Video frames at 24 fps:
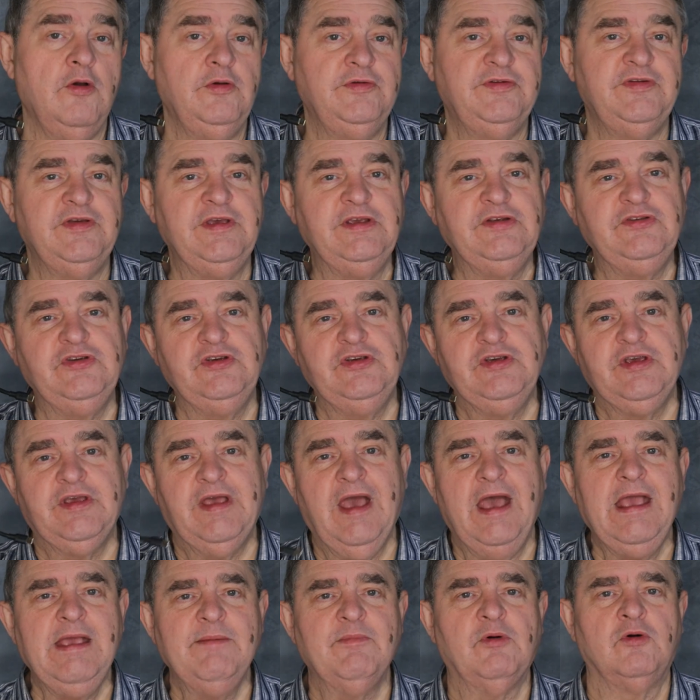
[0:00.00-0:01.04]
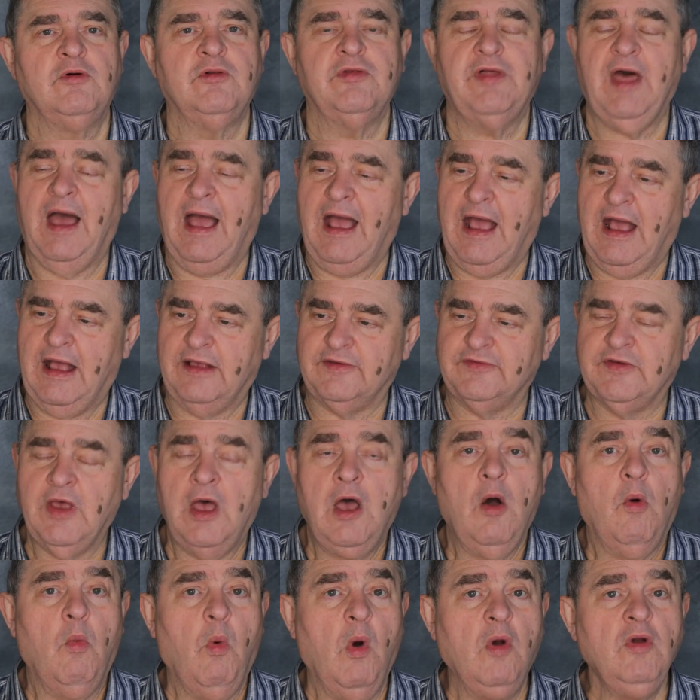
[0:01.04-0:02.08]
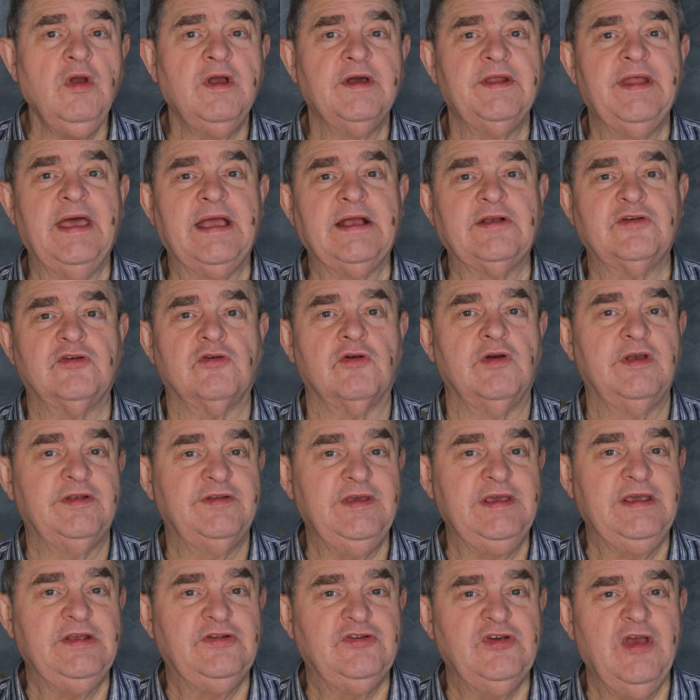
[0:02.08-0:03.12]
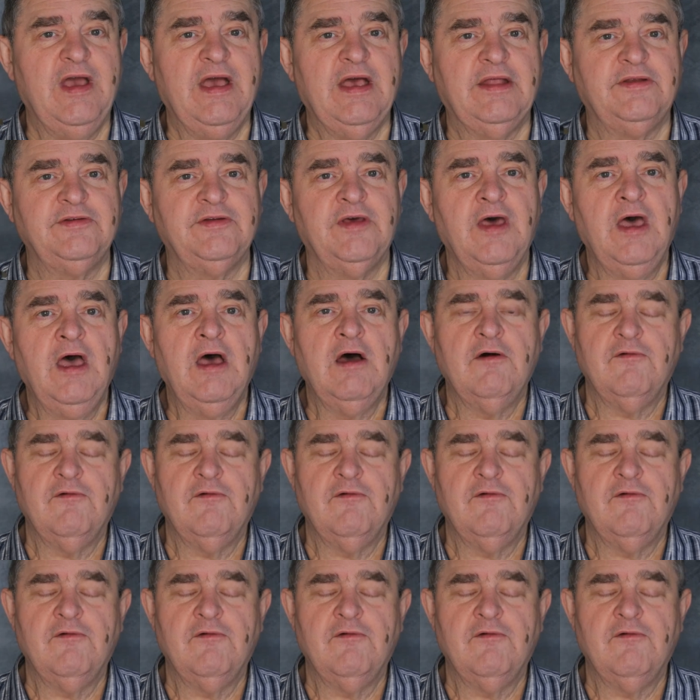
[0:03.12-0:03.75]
OTG cable that has one connector at each end